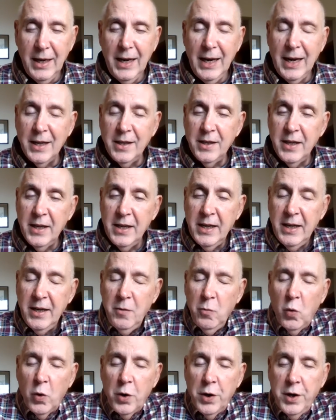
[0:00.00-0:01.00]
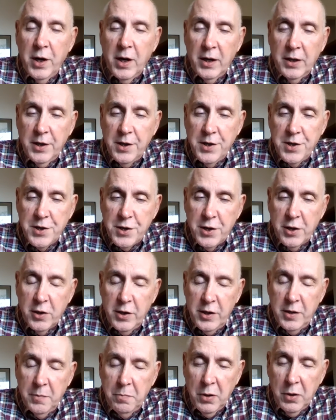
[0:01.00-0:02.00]
and they were not
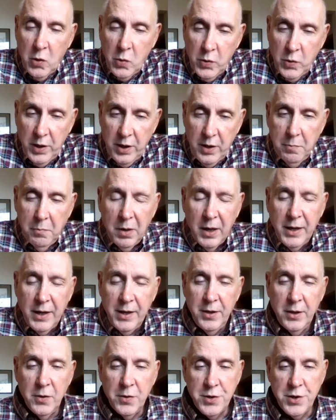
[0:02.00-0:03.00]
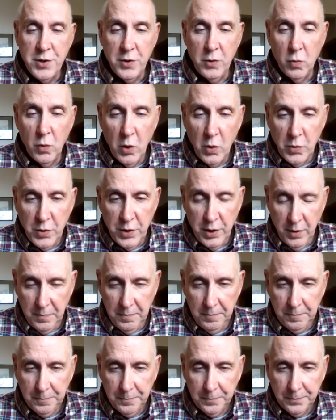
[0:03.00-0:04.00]
considered deponent by those who wrote them,